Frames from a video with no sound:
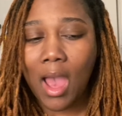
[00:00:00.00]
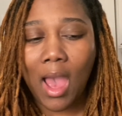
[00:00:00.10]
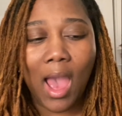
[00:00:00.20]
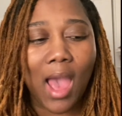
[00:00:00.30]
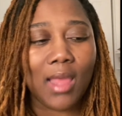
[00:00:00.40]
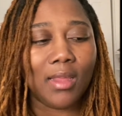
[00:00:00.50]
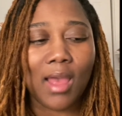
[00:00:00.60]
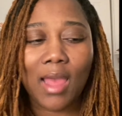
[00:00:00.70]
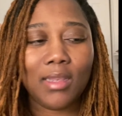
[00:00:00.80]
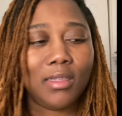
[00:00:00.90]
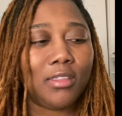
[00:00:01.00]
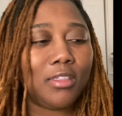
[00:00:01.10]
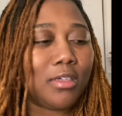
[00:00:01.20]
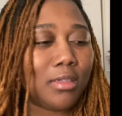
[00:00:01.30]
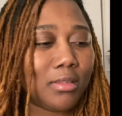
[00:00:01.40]
I
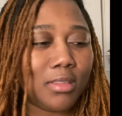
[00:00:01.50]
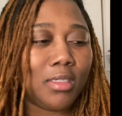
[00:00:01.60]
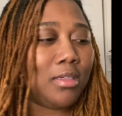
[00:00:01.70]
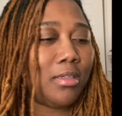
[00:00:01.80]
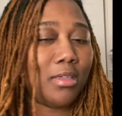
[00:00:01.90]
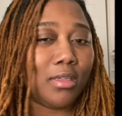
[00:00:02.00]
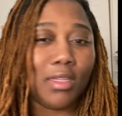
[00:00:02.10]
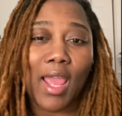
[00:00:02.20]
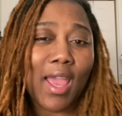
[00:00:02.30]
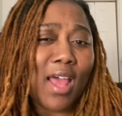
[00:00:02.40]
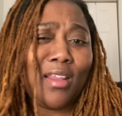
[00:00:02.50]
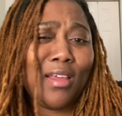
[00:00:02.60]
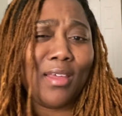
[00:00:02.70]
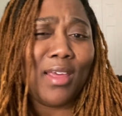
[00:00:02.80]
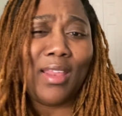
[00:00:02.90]
looked good. Like, I
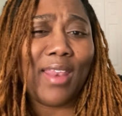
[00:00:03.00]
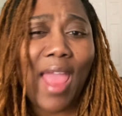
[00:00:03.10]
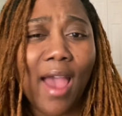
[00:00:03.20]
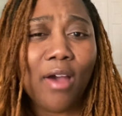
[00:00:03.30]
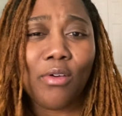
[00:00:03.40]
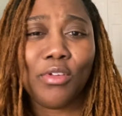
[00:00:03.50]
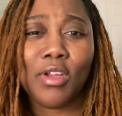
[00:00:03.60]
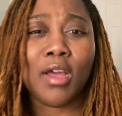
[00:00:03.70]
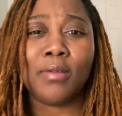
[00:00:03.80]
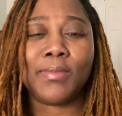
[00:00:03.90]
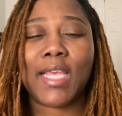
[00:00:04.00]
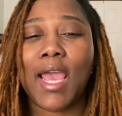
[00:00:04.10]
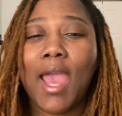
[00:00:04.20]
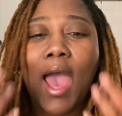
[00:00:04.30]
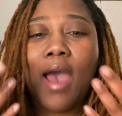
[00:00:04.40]
look good now. You know what I'm saying?